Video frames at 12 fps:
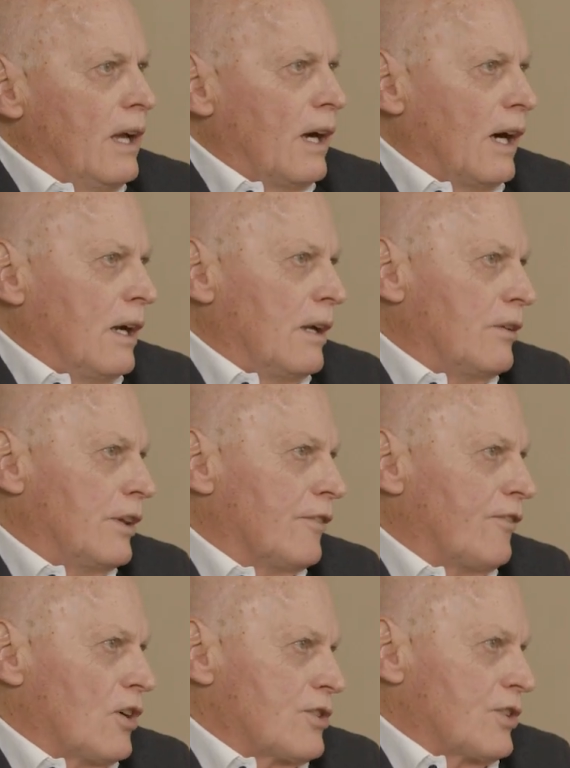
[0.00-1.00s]
The
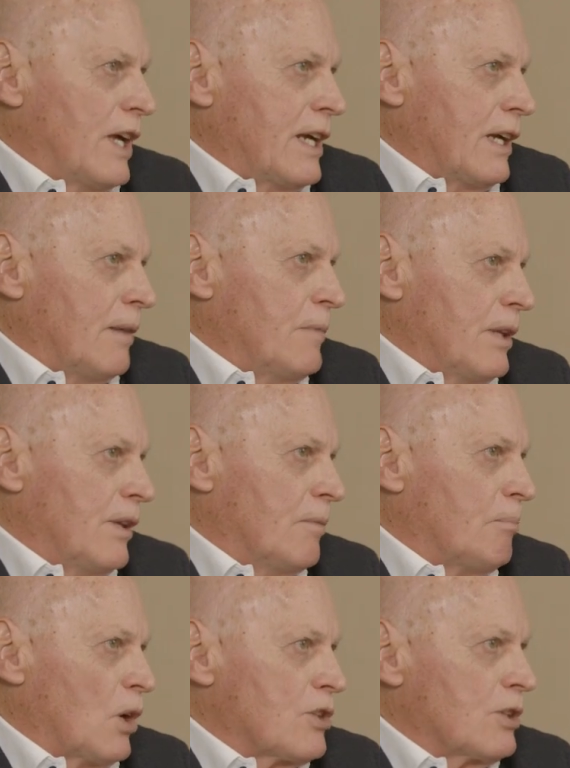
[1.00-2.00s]
first thing, the
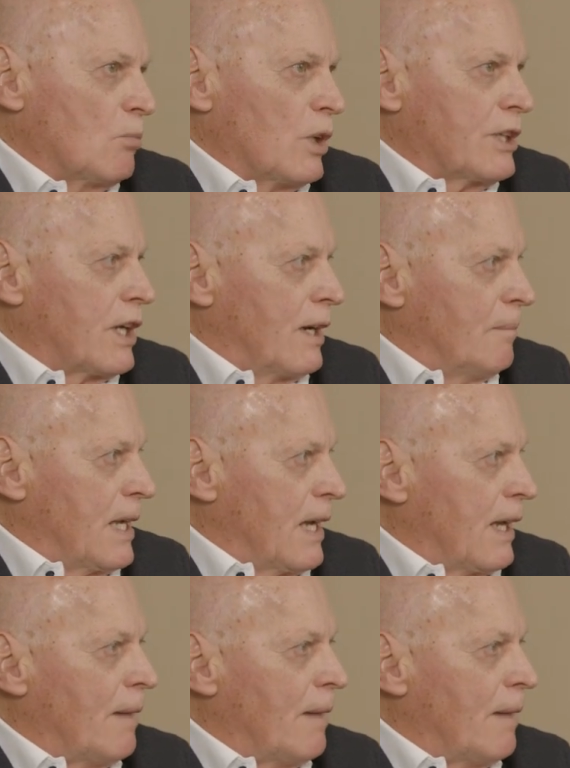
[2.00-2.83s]
person would come in.